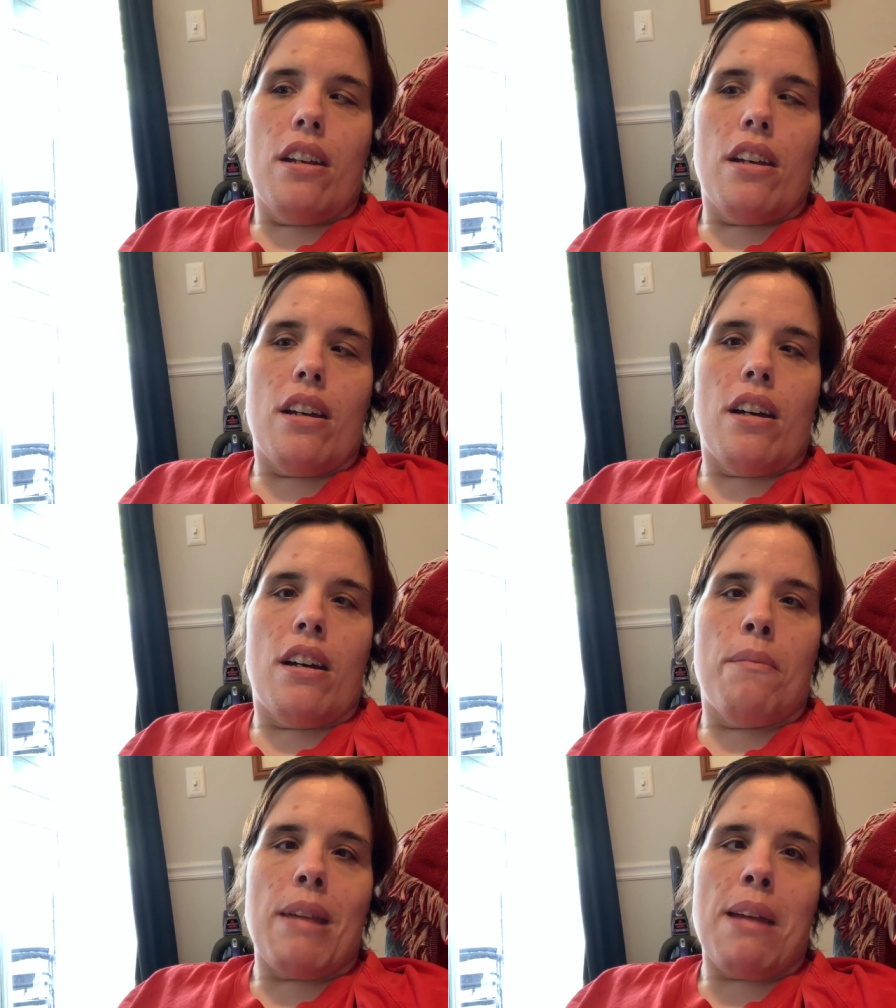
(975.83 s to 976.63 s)

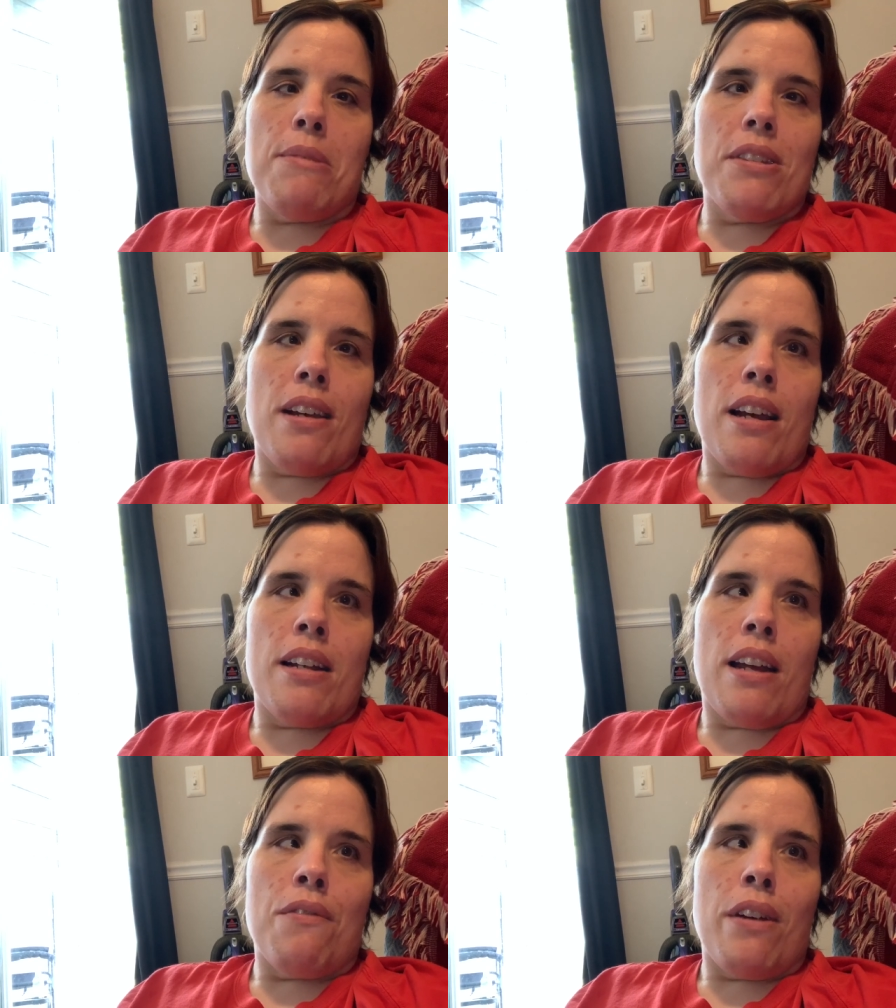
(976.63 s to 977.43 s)

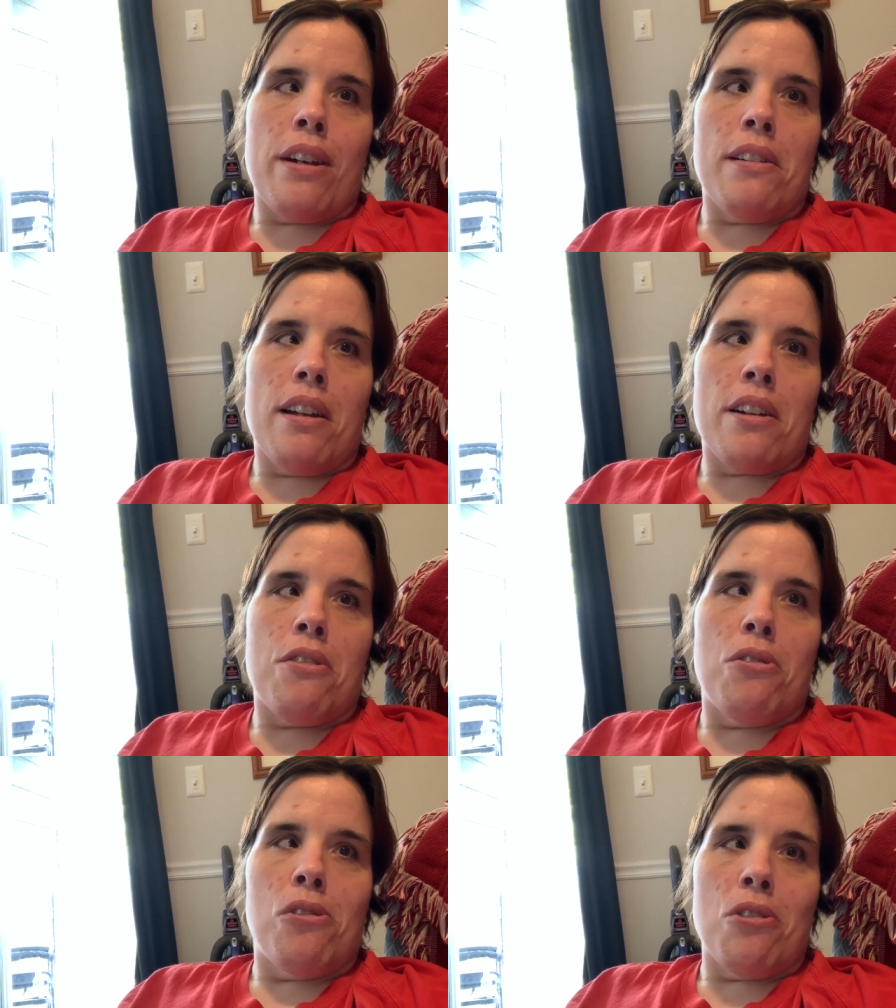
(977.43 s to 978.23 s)
Amazon, I find a lot of
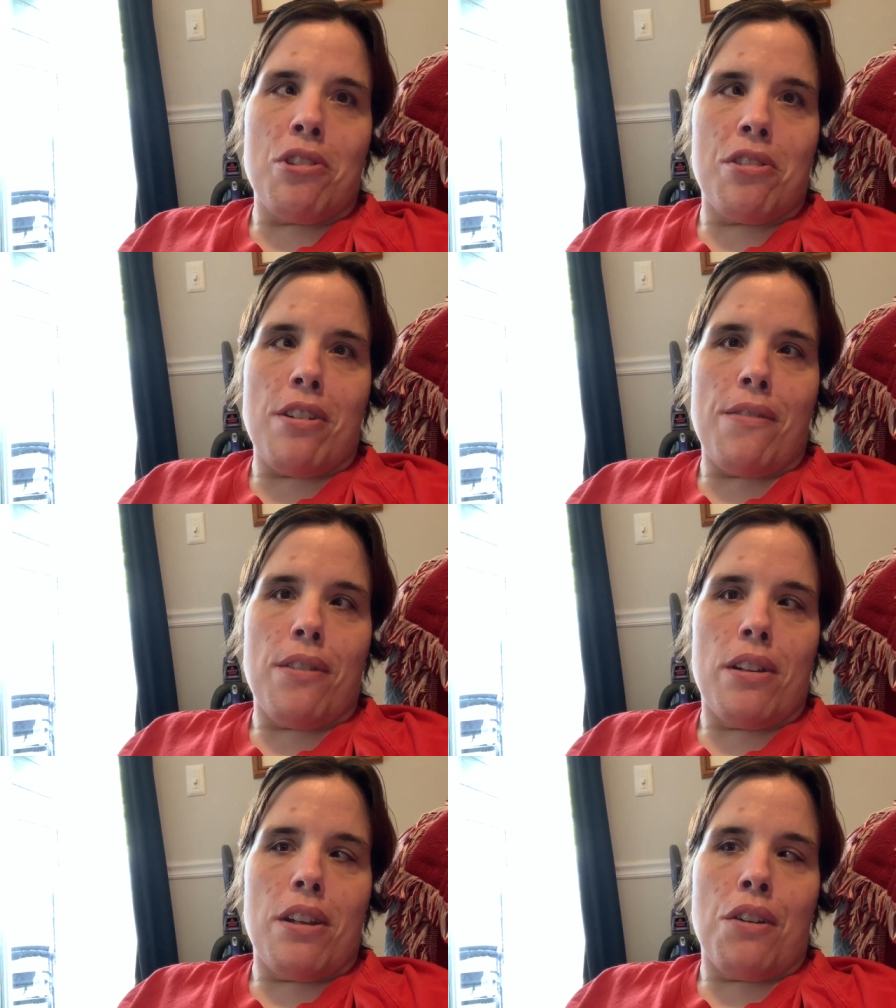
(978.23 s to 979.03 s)
cool stuff
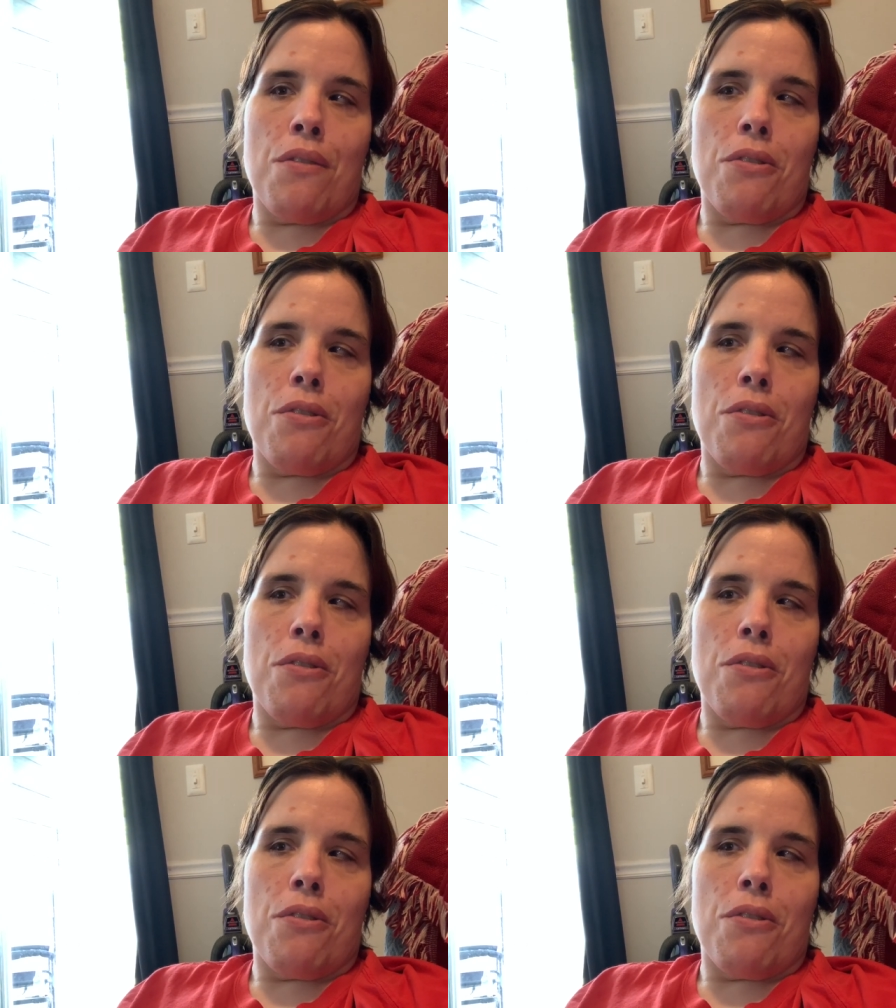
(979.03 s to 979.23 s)
on there for